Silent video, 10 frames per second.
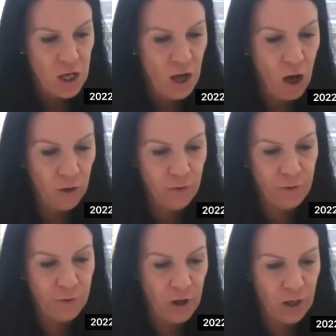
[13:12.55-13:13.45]
hard to
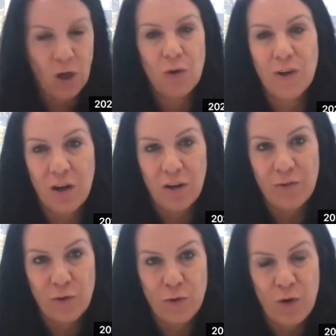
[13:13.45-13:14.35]
diagnose and hard
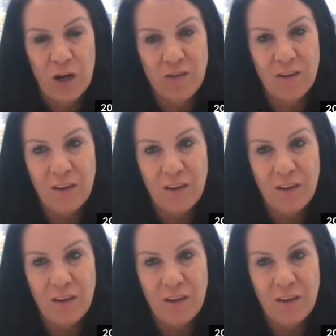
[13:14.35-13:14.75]
to treat.